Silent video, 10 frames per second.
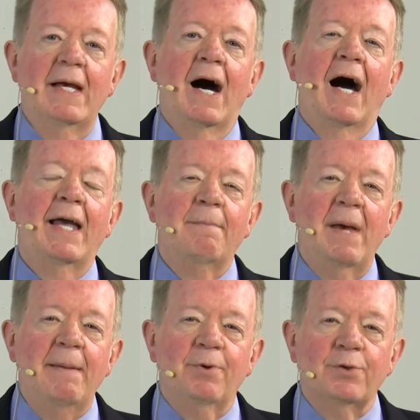I am
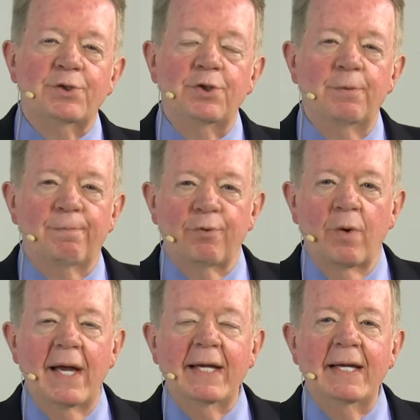able to
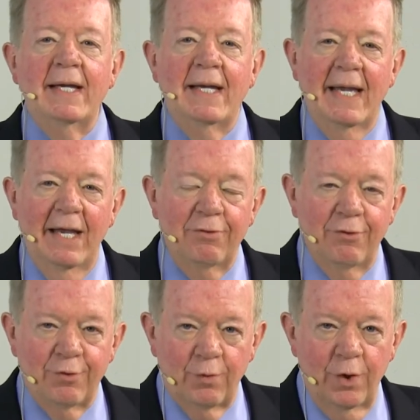bring it
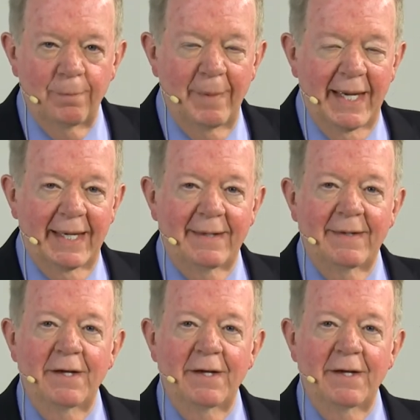through me